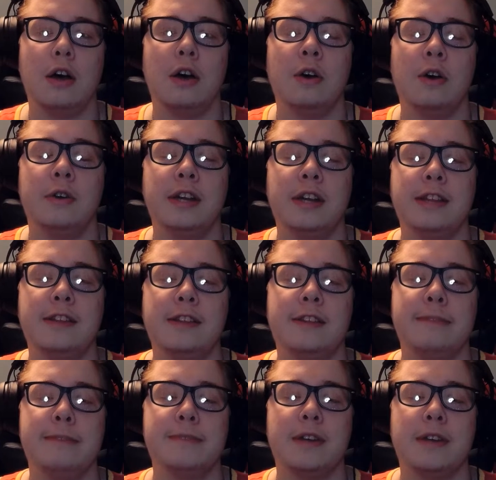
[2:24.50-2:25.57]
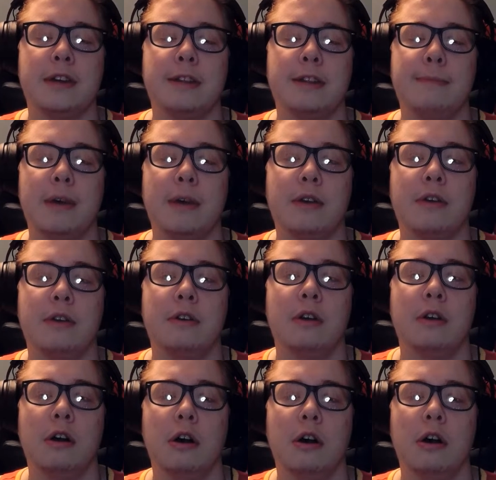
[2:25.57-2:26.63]
Oh, not the theme song in the background.
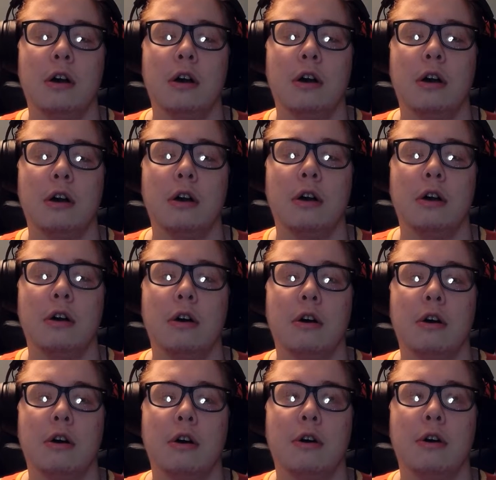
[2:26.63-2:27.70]
Ooh,